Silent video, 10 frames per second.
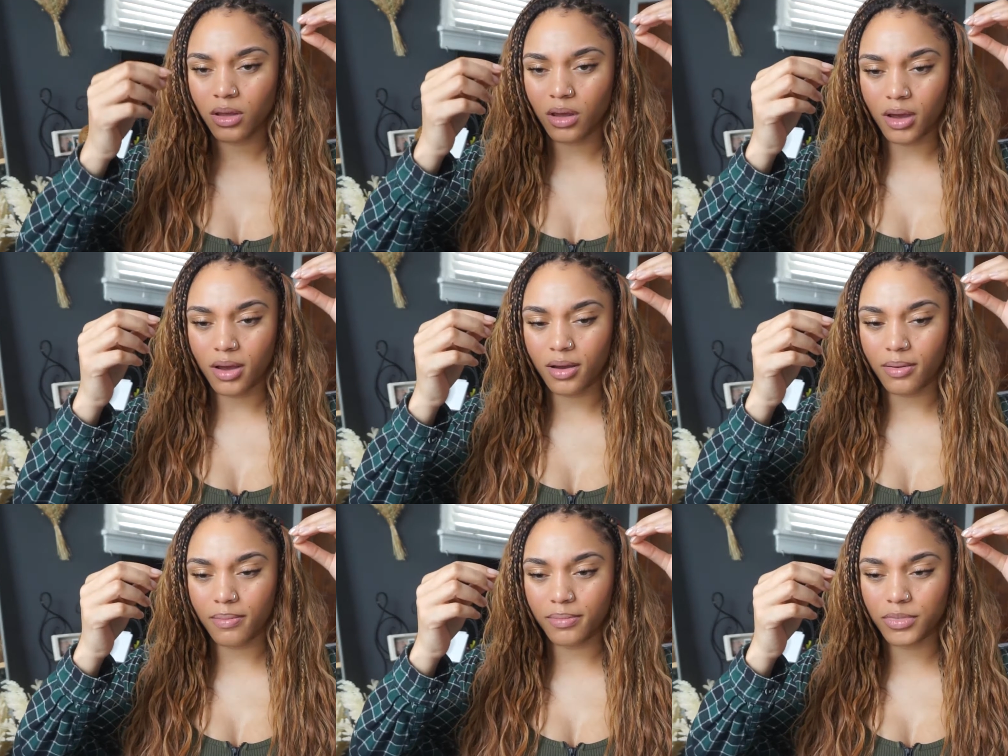
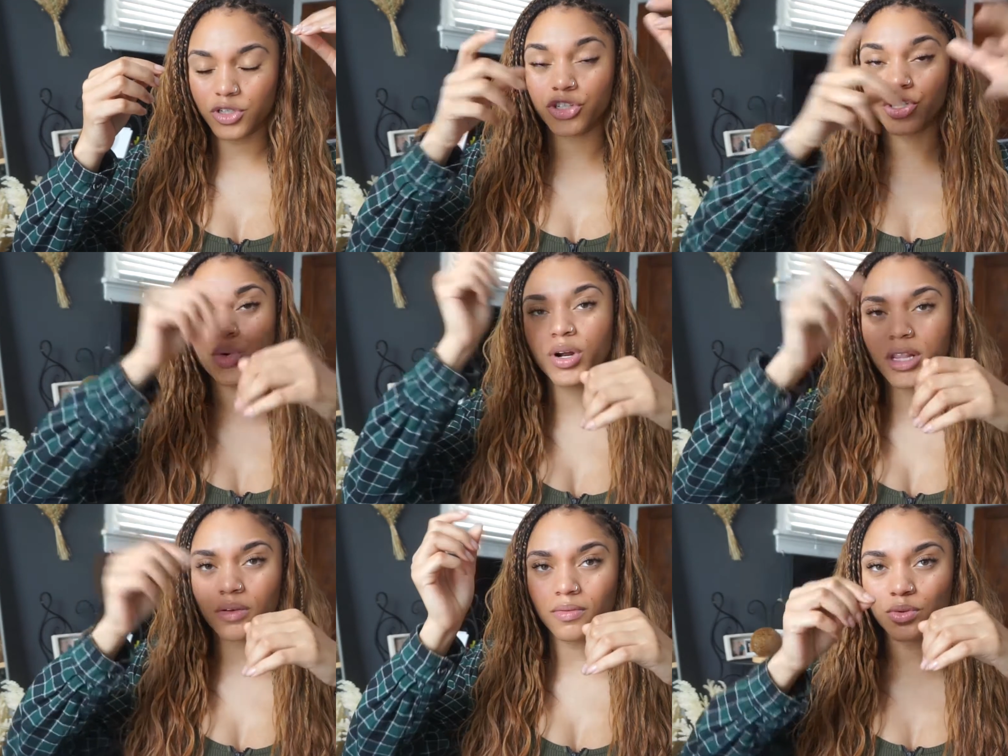to
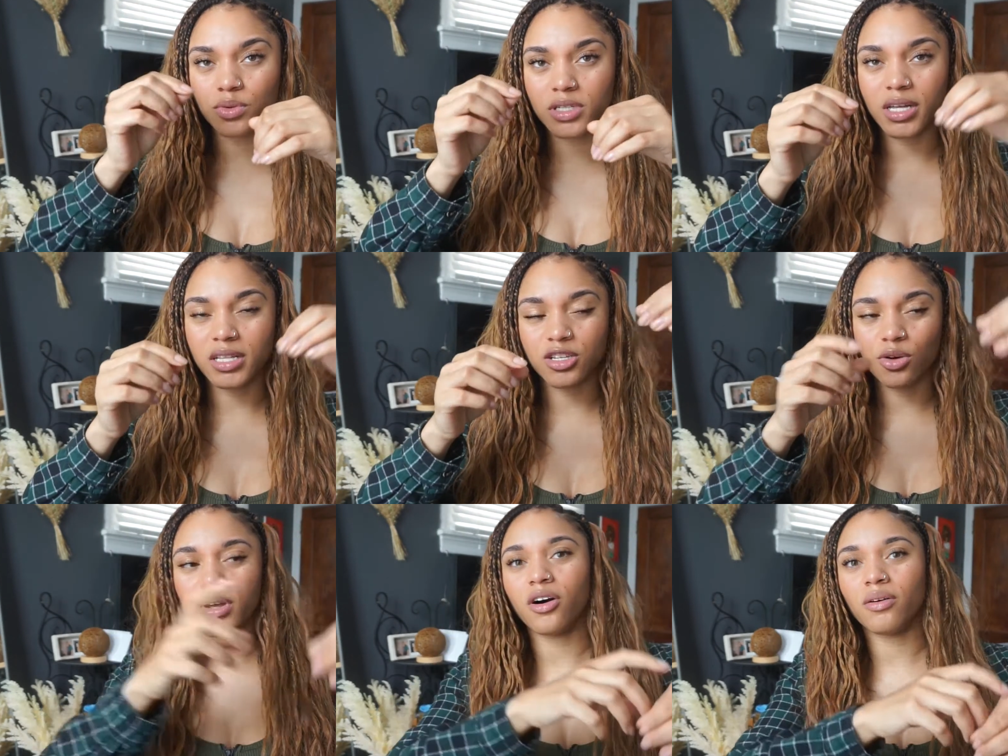shorten the roots, and
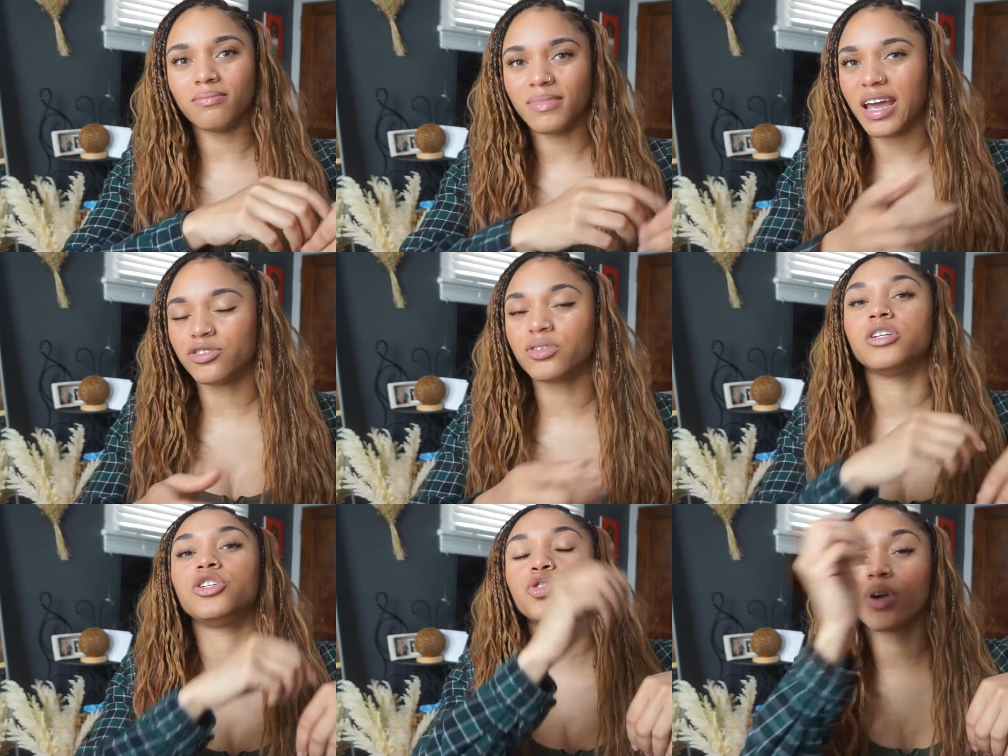so it
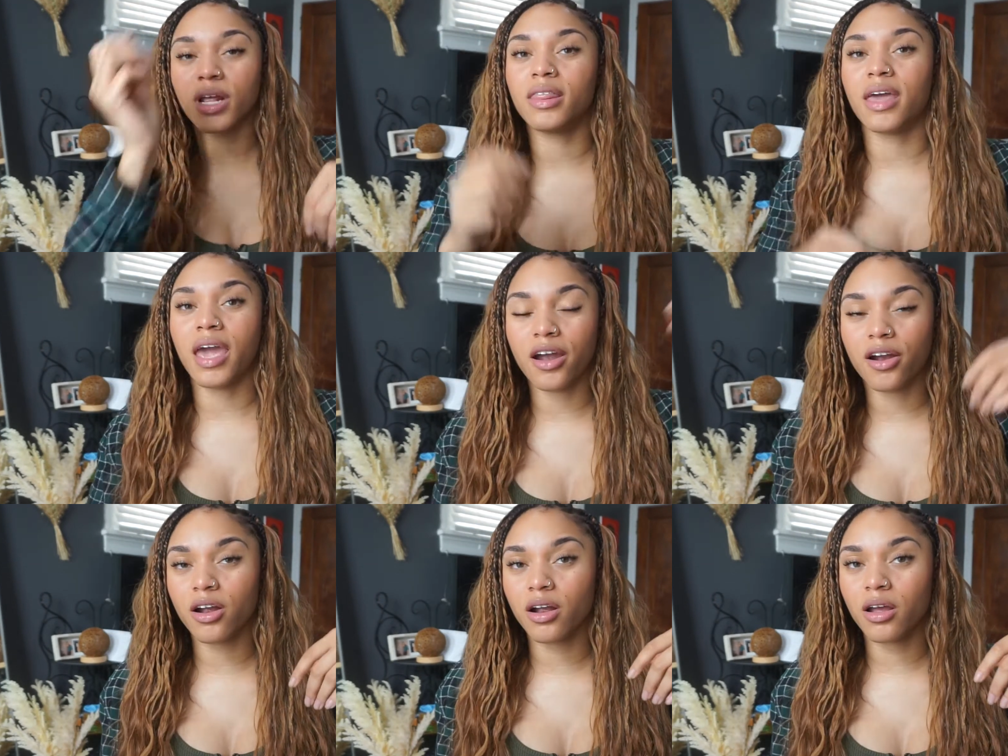naturally shortened the
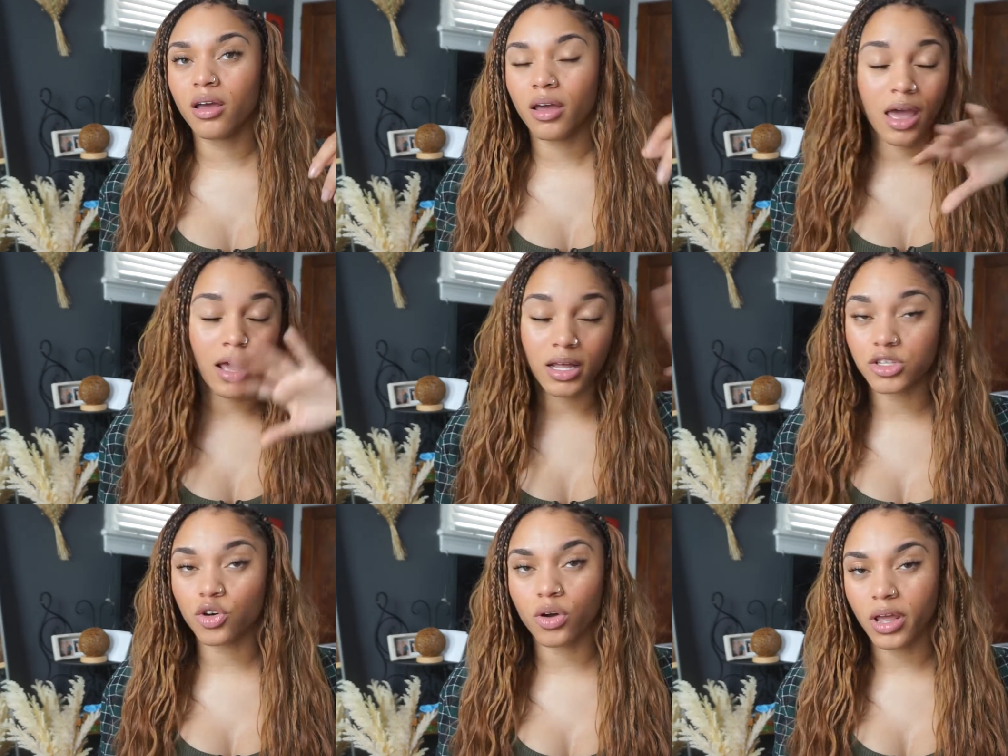hair
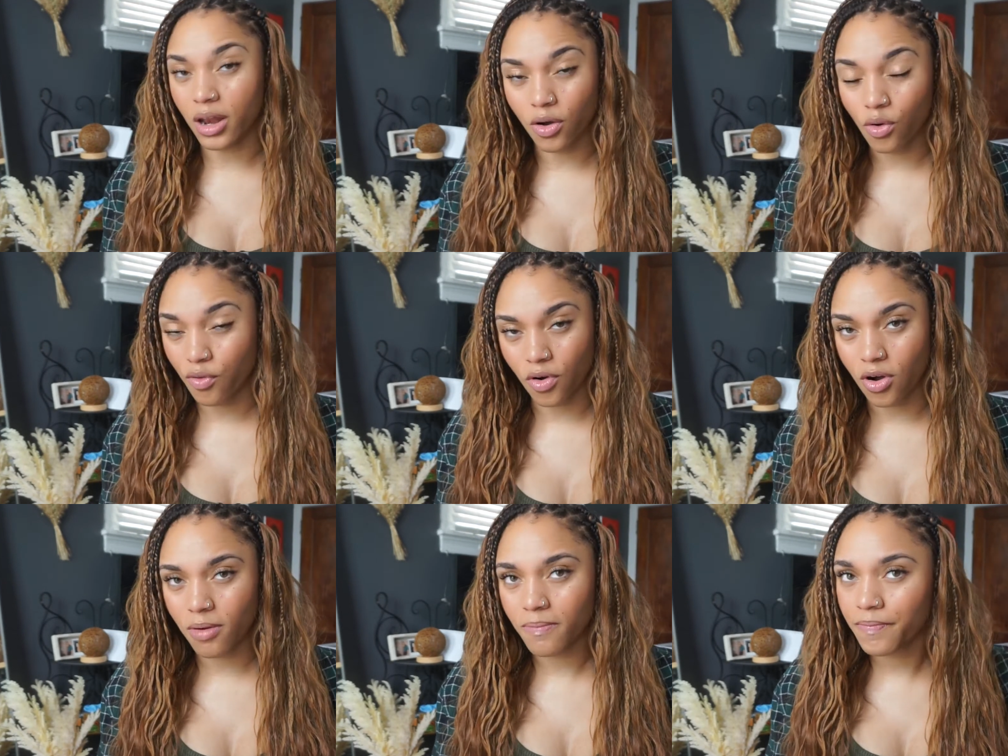and
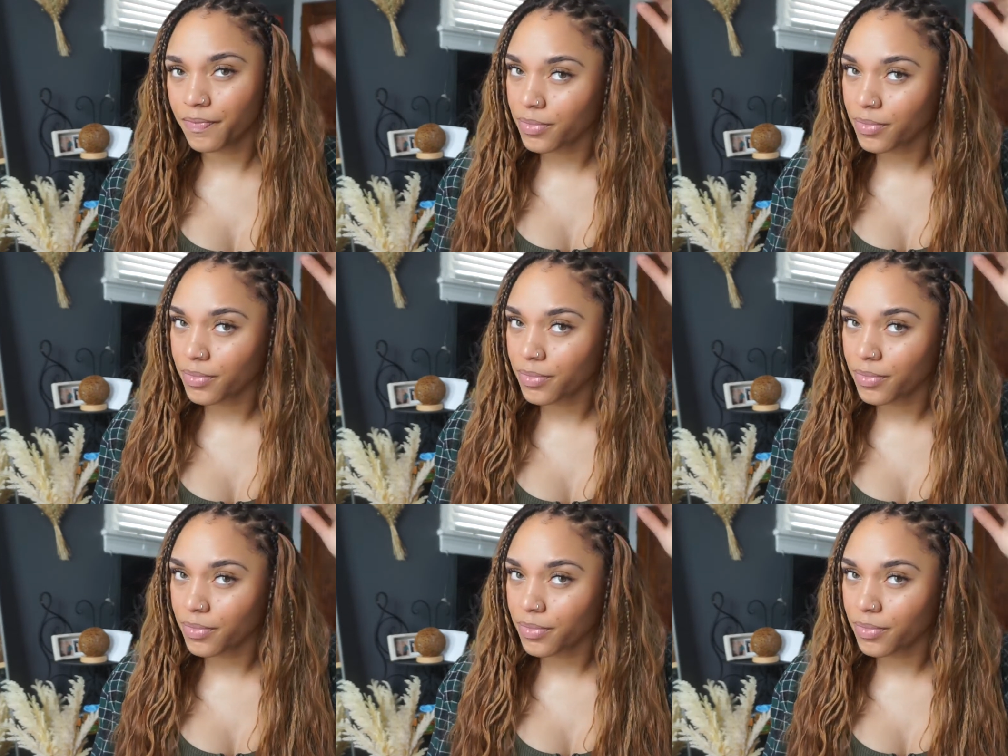overall.